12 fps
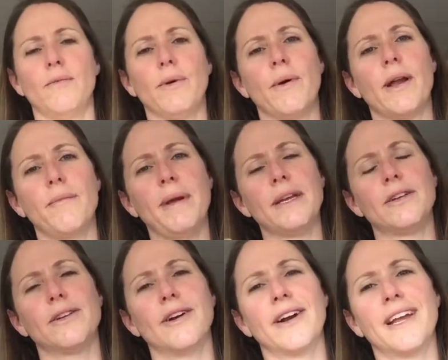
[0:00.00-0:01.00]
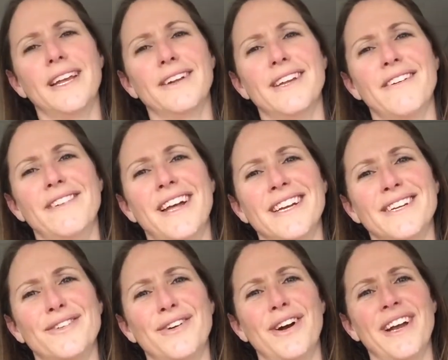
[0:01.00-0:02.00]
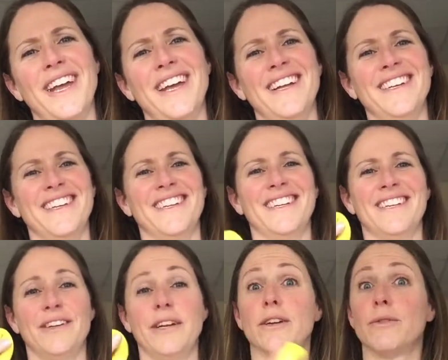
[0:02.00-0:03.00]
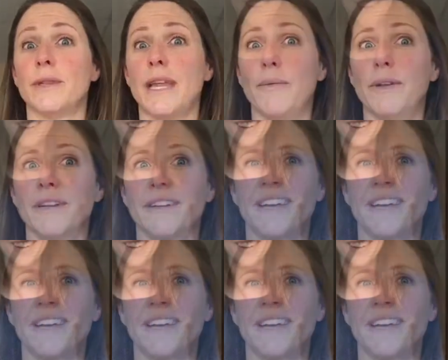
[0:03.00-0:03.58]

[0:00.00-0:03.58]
So we want to make sure our kiddos have nice, strong hands. So here's what that would look